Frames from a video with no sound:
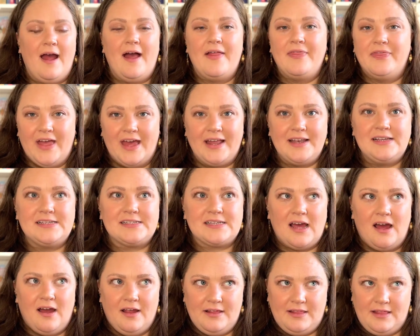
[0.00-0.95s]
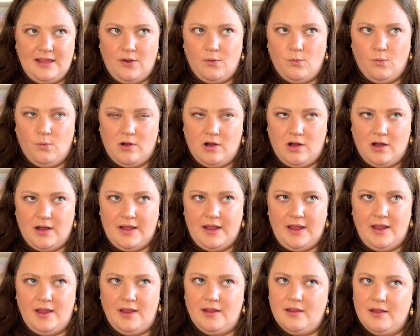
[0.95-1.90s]
And that is, I think,
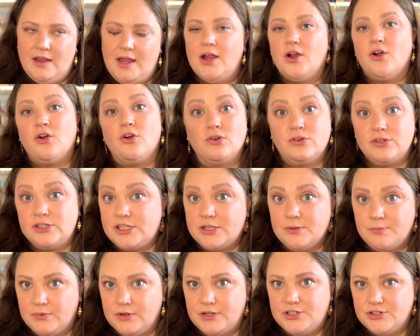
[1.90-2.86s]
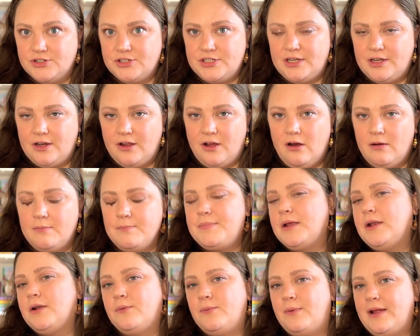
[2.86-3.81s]
why it earns the Bridgerton comp
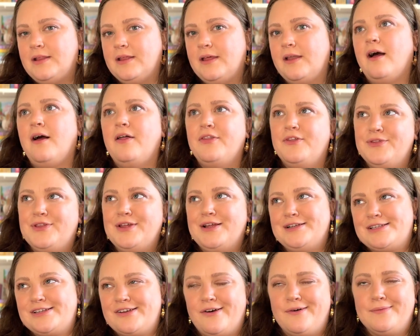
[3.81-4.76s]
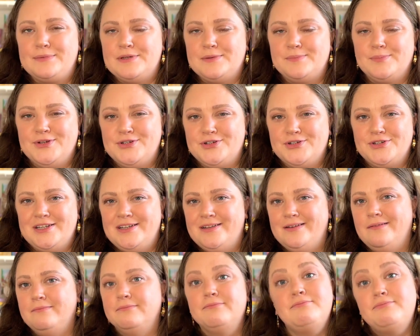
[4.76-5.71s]
in a way that other things come to
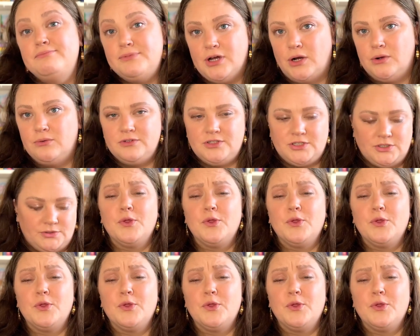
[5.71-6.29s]
Bridgerton don't.